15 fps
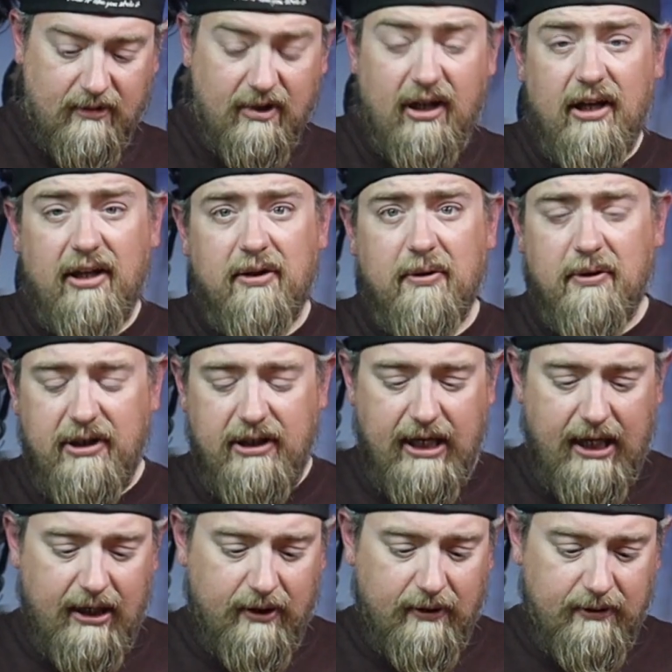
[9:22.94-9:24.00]
All the way
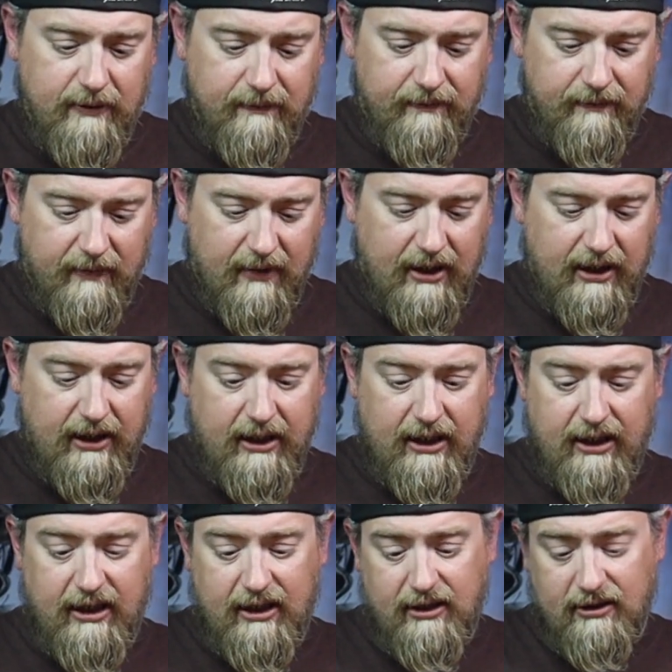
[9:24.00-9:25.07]
down,
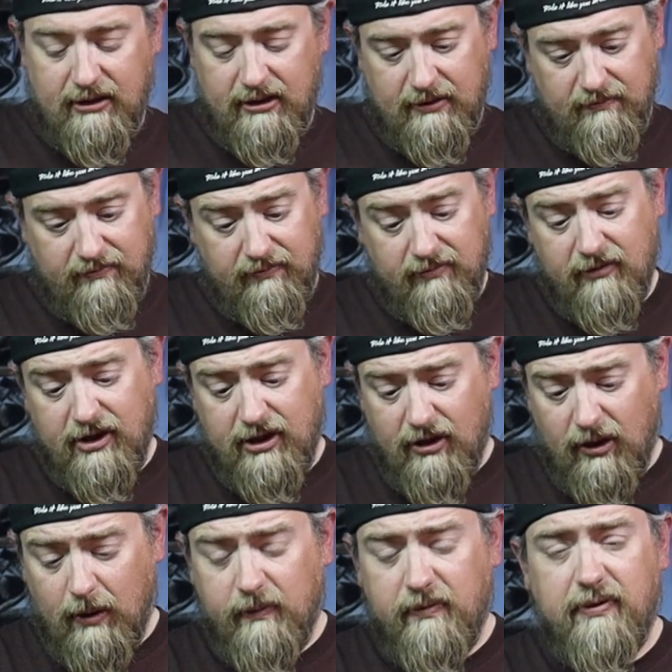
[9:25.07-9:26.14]
and you're
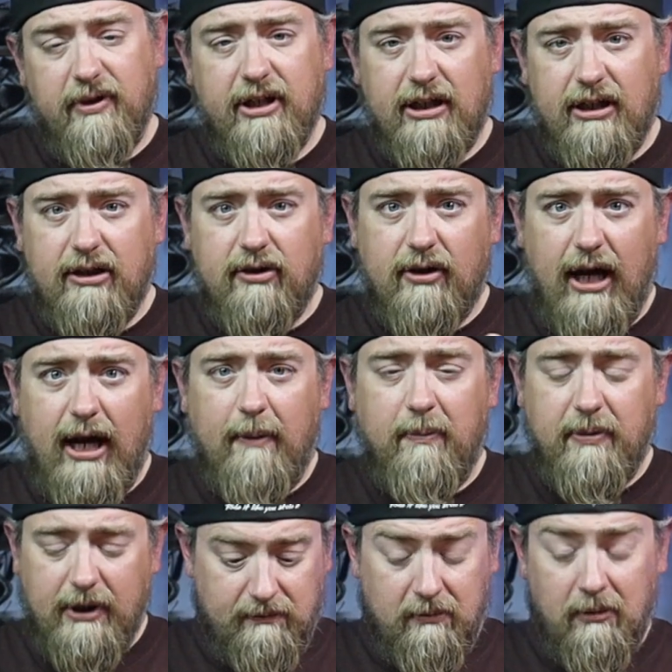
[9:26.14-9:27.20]
hopefully going to trap
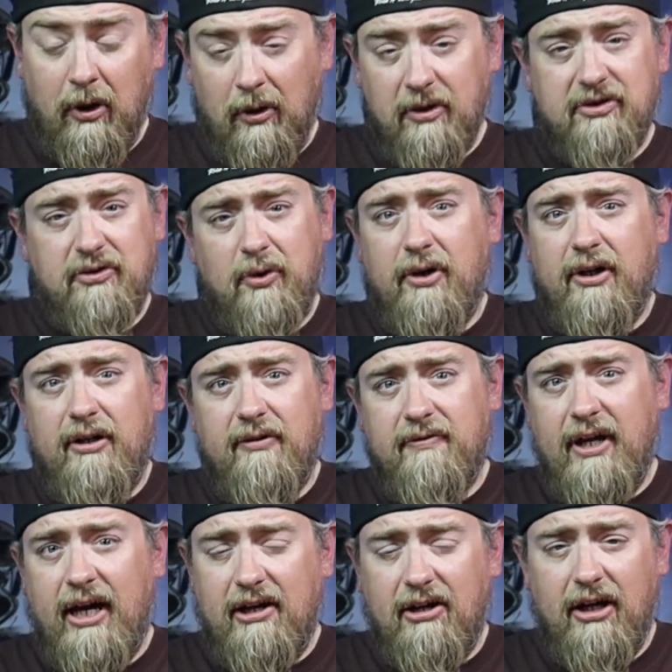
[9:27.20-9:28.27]
most, or if
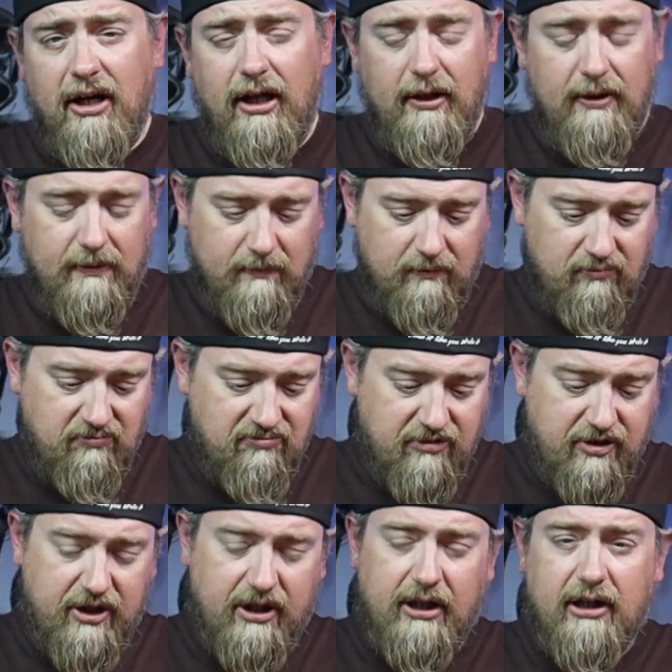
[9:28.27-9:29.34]
not all,
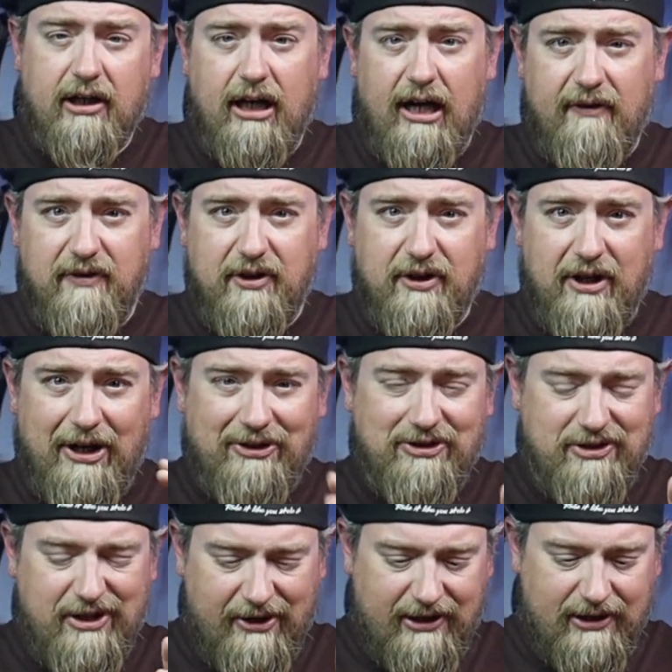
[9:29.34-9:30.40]
the coffee
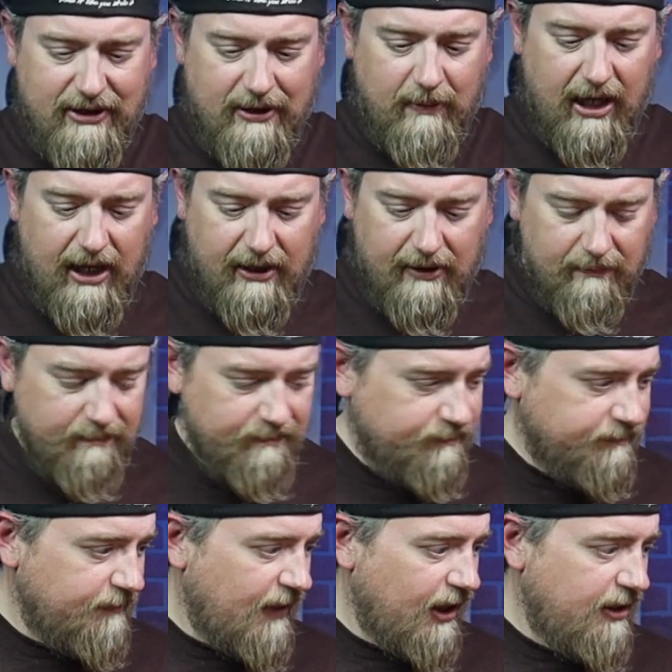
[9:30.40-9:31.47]
grounds down at the bottom.
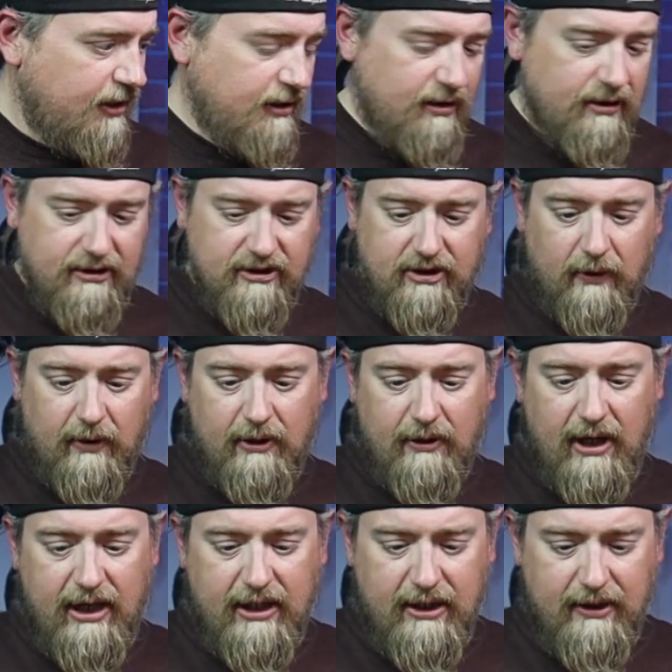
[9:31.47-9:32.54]
So we're
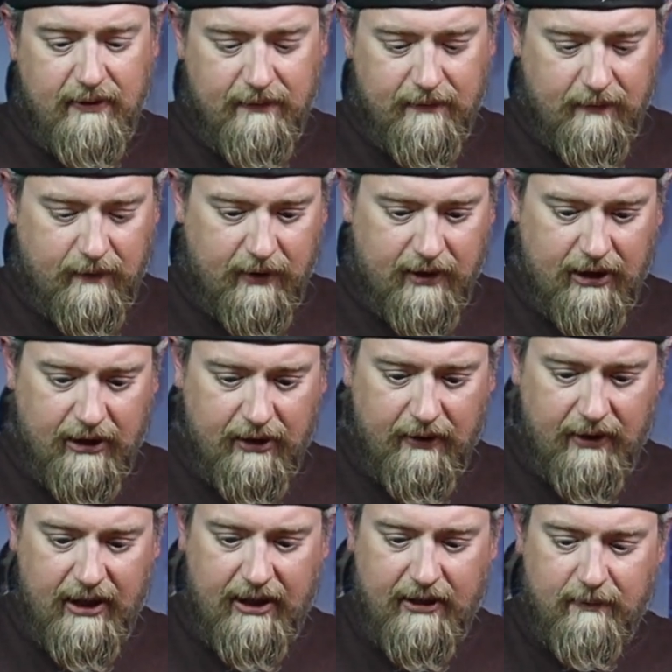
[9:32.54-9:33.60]
ready. We're going to
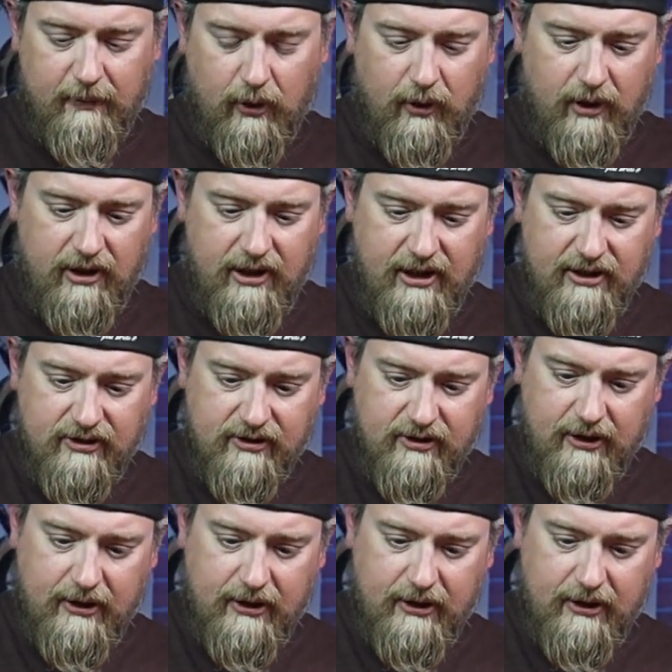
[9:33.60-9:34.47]
go ahead and pour this.